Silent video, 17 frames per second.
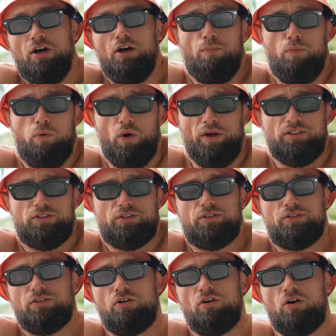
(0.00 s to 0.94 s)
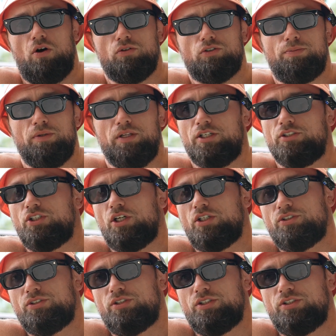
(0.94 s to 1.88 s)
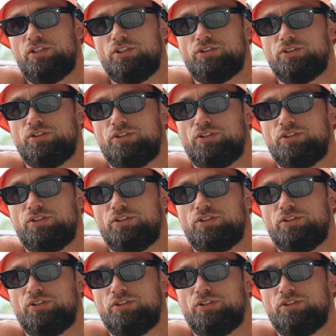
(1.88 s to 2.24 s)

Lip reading: points or ultimately a judge's decision.